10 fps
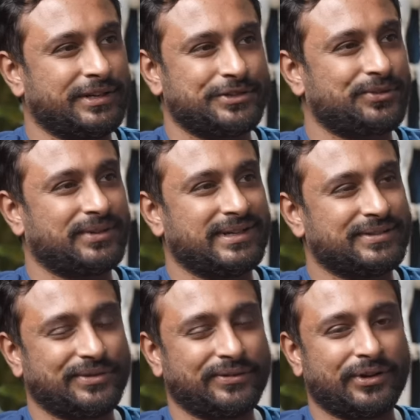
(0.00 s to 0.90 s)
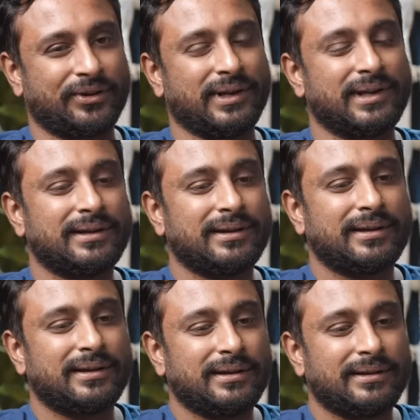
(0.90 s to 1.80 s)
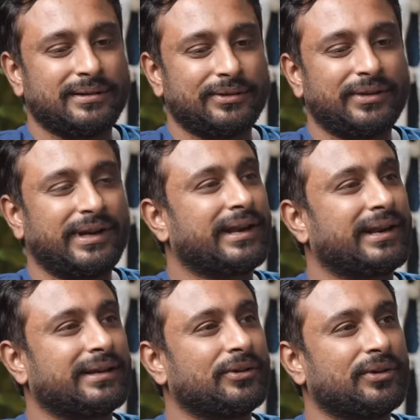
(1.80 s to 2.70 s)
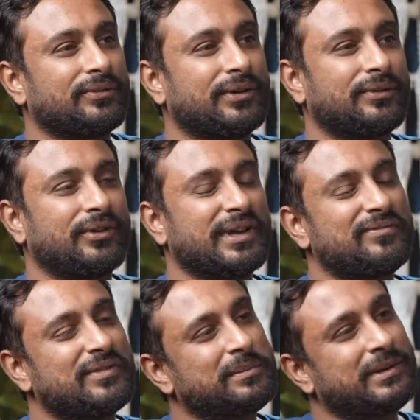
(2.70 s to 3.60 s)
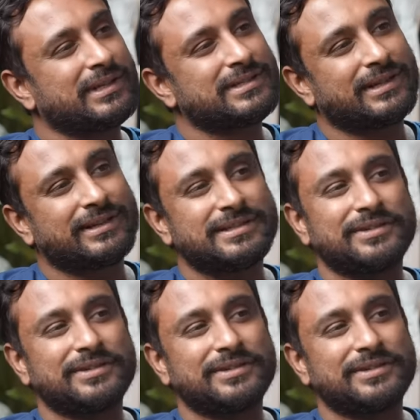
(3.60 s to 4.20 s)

students. We were all you know interacting going for a walk everybody's energy was